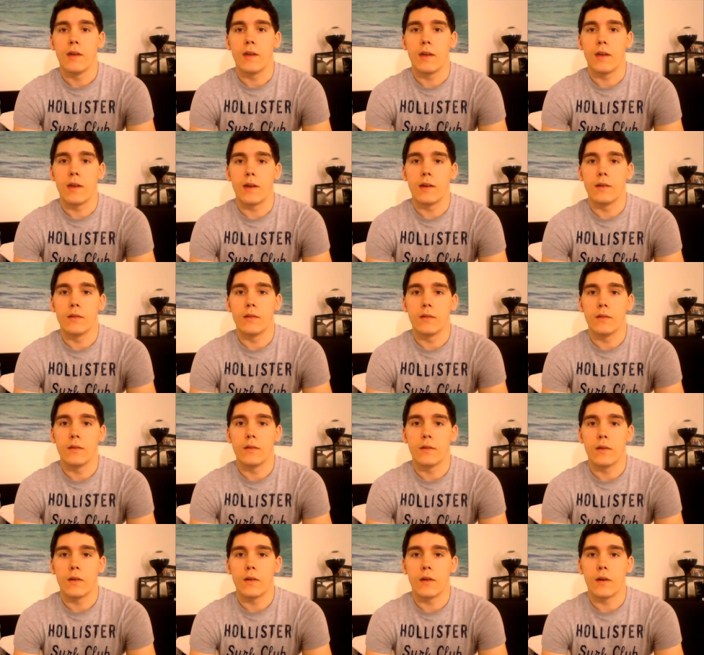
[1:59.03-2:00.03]
And
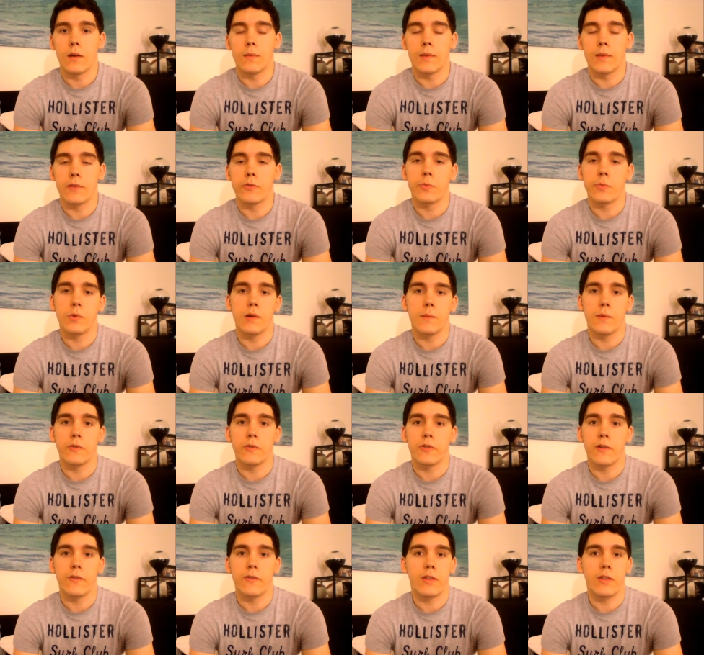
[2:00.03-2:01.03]
that's pretty
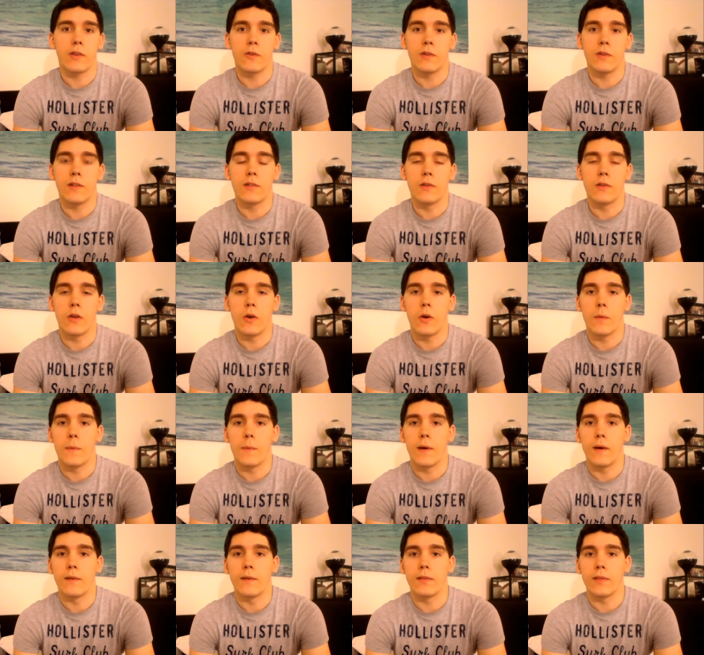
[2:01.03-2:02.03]
much everything you need to know
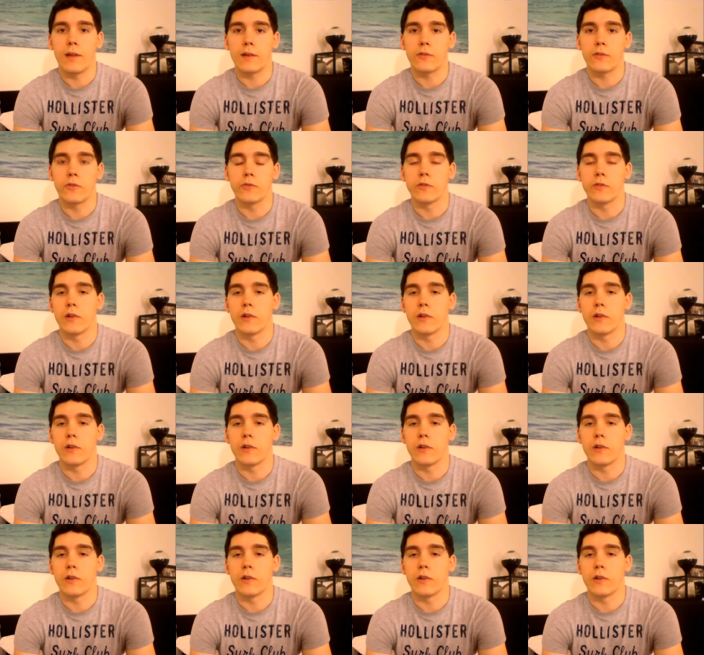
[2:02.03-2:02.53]
about lactose